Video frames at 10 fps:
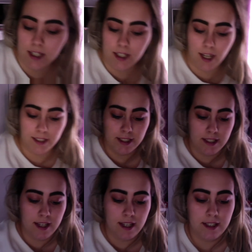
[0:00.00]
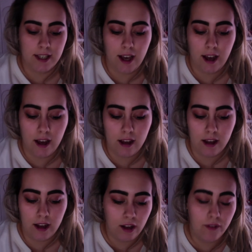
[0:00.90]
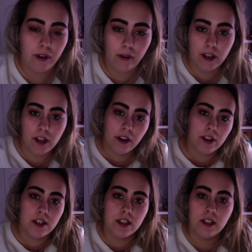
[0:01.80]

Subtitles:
like they did are not very good.